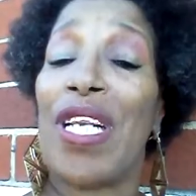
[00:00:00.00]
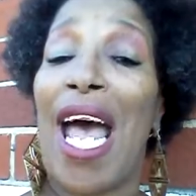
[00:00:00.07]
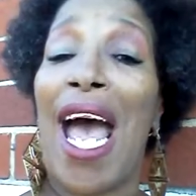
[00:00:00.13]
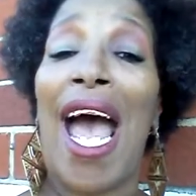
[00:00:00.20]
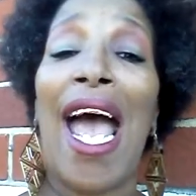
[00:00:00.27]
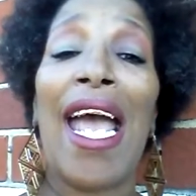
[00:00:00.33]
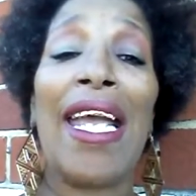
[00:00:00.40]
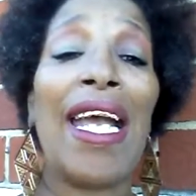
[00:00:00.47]
But
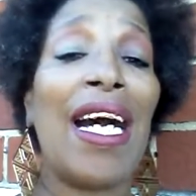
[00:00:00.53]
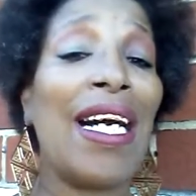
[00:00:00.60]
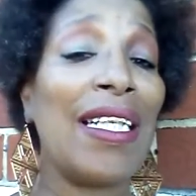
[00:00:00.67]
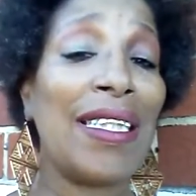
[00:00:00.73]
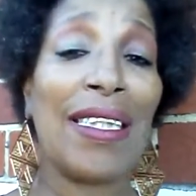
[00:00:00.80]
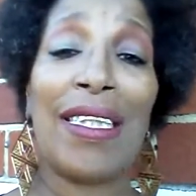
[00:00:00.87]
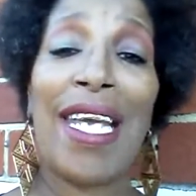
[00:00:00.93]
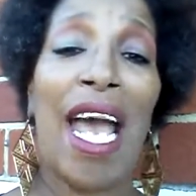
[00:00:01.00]
I
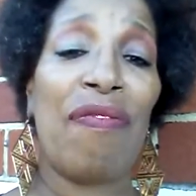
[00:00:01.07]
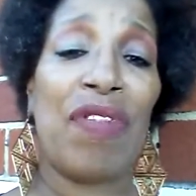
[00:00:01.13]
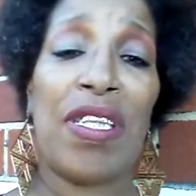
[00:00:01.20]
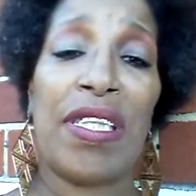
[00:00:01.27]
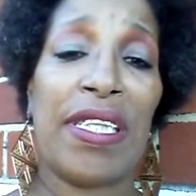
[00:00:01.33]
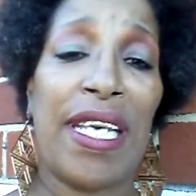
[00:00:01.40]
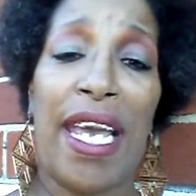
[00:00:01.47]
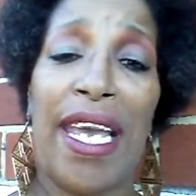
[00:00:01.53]
honestly have
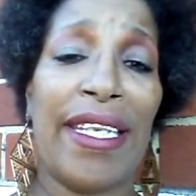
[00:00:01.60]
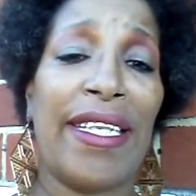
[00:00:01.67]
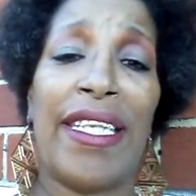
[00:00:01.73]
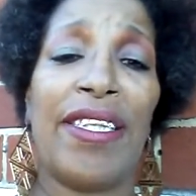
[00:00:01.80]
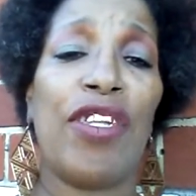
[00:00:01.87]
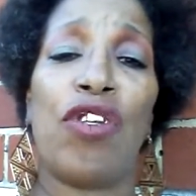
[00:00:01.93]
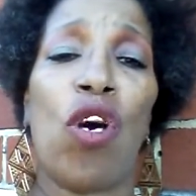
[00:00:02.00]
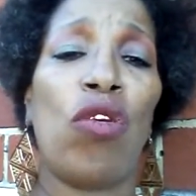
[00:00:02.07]
to say, and
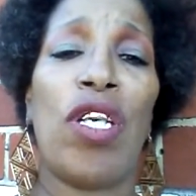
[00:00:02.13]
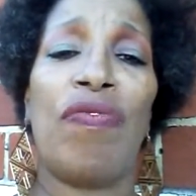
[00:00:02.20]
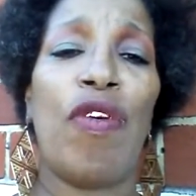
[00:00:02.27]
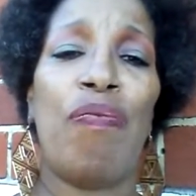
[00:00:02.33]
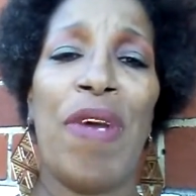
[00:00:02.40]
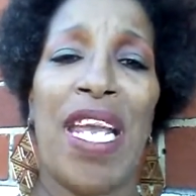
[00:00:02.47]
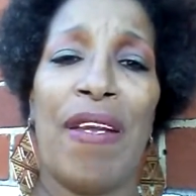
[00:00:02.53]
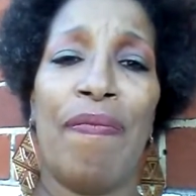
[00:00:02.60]
this is only
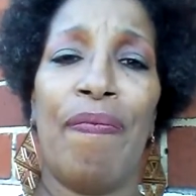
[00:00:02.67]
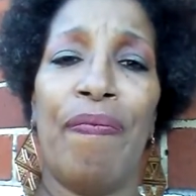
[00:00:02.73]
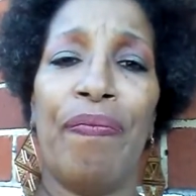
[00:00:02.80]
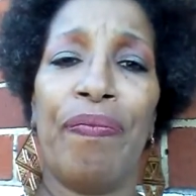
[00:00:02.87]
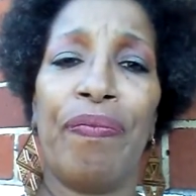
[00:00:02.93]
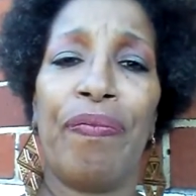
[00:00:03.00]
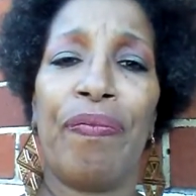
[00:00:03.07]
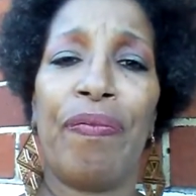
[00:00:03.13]
for me,
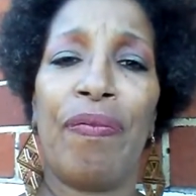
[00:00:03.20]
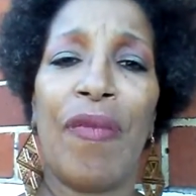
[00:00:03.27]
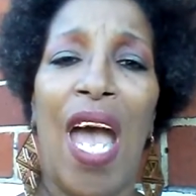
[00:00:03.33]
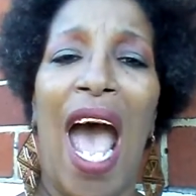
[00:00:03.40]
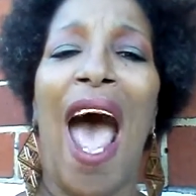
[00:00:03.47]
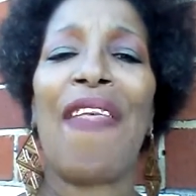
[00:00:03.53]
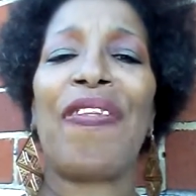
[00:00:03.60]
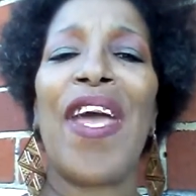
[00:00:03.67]

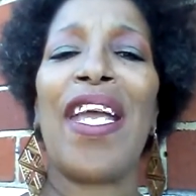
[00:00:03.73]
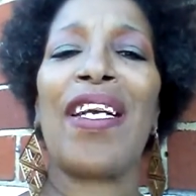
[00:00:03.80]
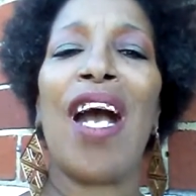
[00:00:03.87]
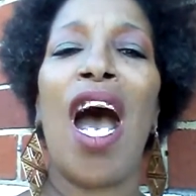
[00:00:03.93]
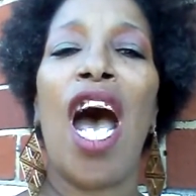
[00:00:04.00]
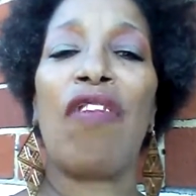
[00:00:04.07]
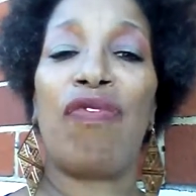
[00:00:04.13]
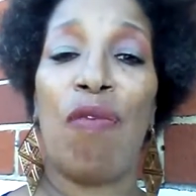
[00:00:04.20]
I
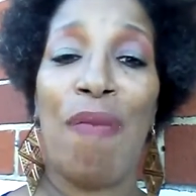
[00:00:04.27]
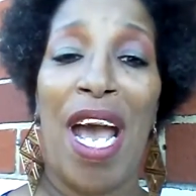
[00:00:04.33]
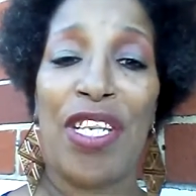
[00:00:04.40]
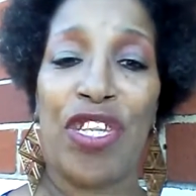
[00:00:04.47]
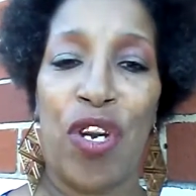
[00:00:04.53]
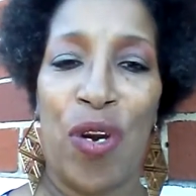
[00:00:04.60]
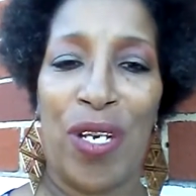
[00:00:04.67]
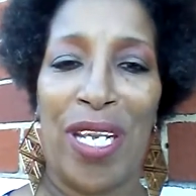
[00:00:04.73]
thank God for
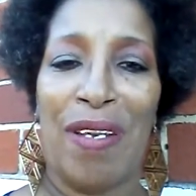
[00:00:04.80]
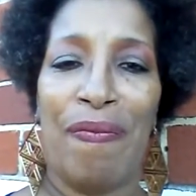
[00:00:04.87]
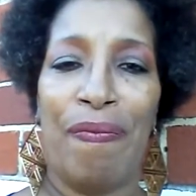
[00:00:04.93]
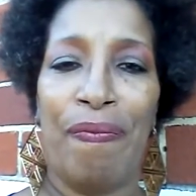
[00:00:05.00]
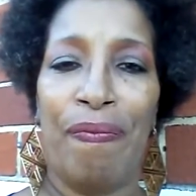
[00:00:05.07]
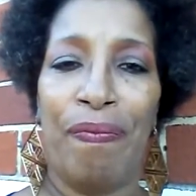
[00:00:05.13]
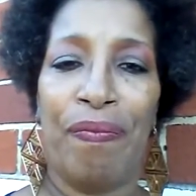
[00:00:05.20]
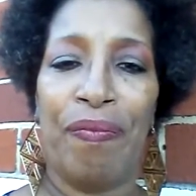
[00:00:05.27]
my journey.
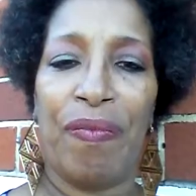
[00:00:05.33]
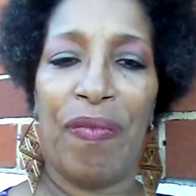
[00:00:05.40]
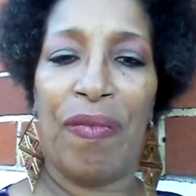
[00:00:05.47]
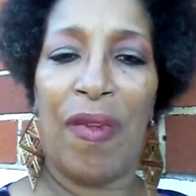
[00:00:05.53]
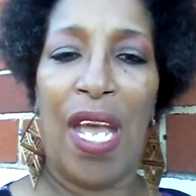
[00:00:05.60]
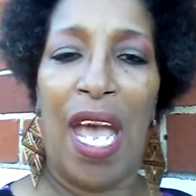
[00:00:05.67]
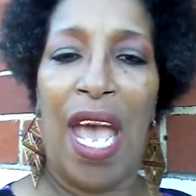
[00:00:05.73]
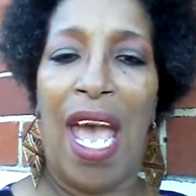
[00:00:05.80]

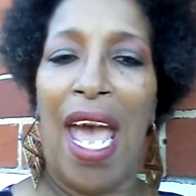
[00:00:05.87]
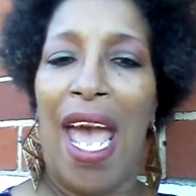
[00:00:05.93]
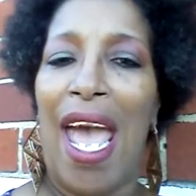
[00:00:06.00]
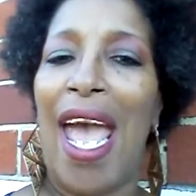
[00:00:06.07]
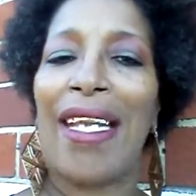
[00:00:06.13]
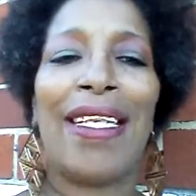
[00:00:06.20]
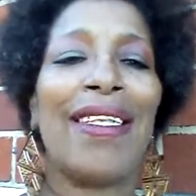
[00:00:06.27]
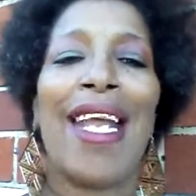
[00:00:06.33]

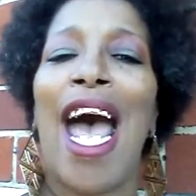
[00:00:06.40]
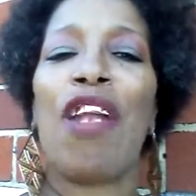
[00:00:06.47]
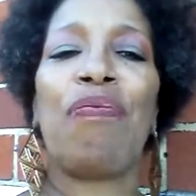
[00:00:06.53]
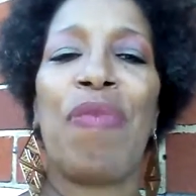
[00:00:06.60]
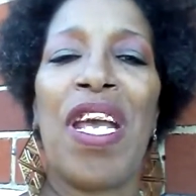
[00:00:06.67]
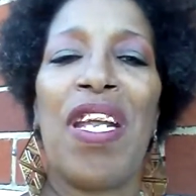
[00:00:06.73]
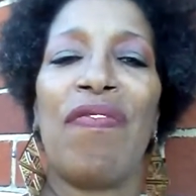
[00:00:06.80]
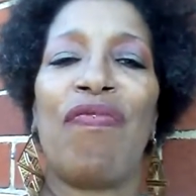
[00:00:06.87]
Had it
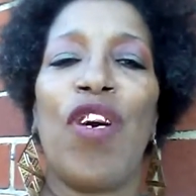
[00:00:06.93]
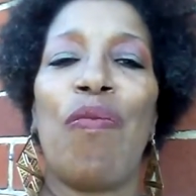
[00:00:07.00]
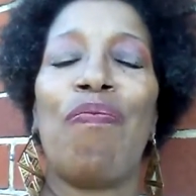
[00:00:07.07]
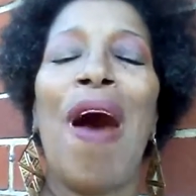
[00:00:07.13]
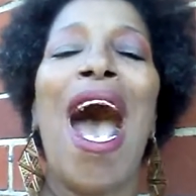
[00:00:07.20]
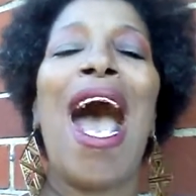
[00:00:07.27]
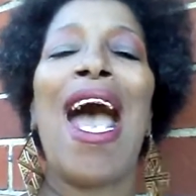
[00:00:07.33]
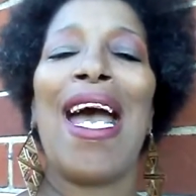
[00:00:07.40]
not been for
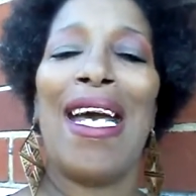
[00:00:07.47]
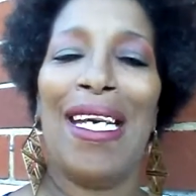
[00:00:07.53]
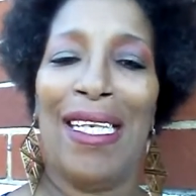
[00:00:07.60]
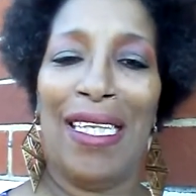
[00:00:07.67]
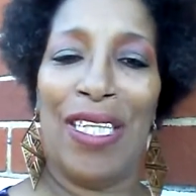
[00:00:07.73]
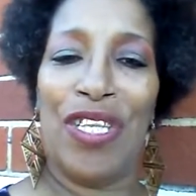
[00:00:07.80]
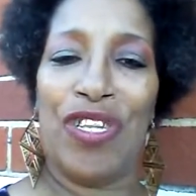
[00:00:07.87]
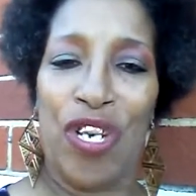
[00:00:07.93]
my
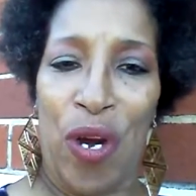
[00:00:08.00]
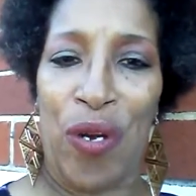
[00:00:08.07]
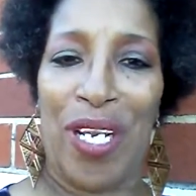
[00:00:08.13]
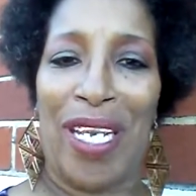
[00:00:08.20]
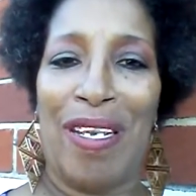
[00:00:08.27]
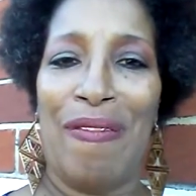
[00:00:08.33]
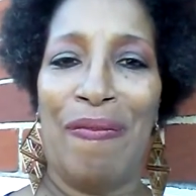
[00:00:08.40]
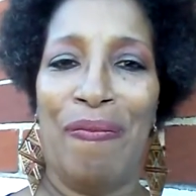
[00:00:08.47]

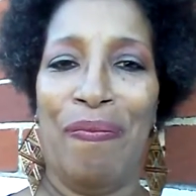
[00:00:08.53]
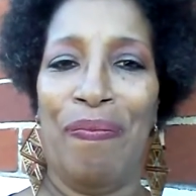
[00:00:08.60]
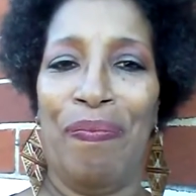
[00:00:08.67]
journey,